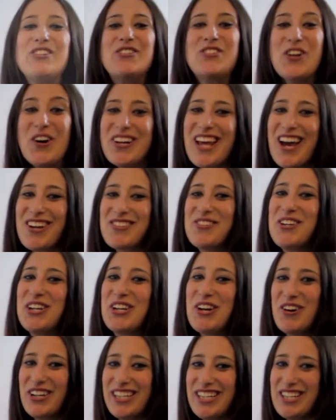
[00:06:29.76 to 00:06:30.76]
don't have to be
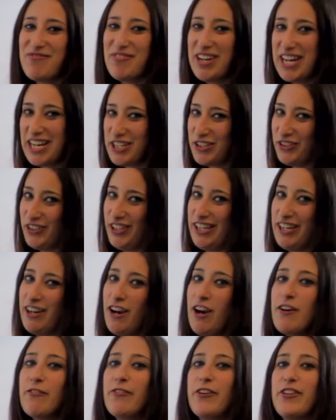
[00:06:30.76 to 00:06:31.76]
going in manually
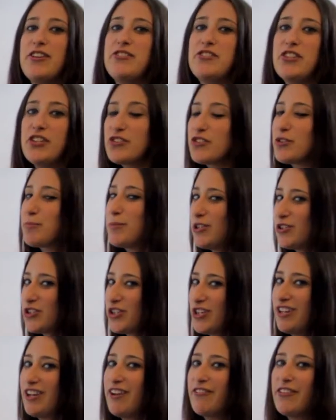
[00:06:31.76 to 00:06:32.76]
for the
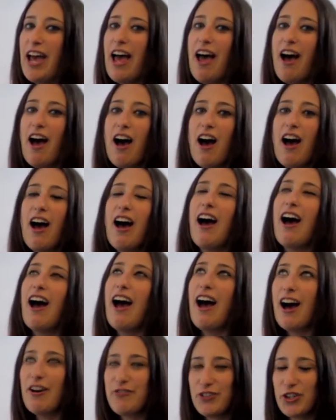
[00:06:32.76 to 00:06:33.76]
distribution
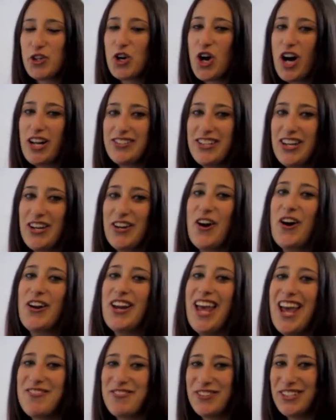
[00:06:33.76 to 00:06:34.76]
of your content on
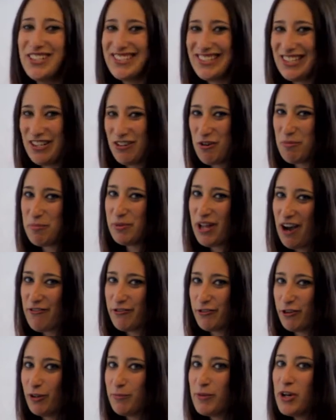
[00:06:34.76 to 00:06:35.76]
every single
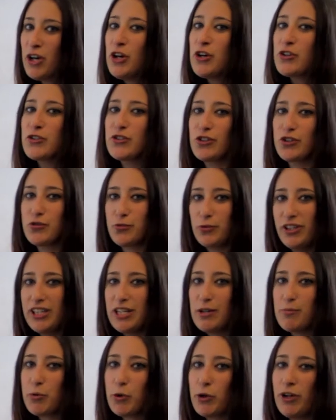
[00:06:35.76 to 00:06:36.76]
platform. So it's really
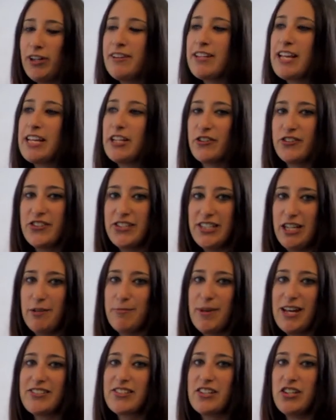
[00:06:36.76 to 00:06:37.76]
important that your
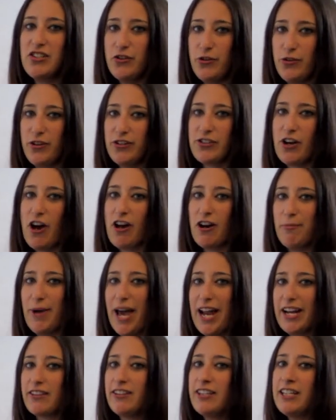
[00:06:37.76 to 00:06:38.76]
CMS can do this
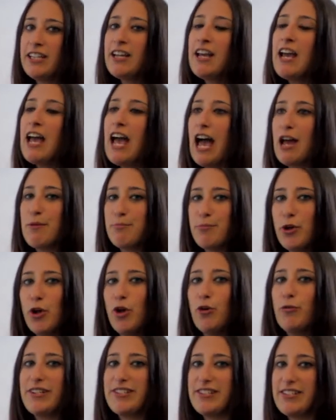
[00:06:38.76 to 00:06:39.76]
automatically and
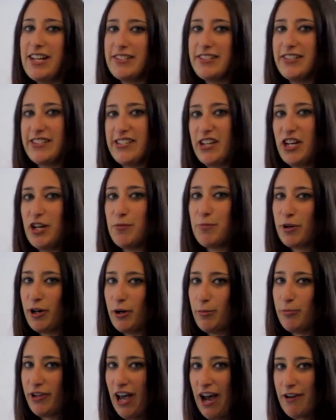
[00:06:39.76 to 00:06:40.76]
pull what's necessary per
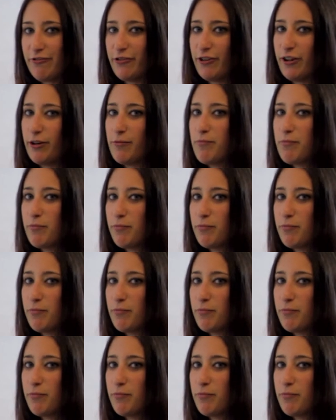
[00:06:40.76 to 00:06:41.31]
platform.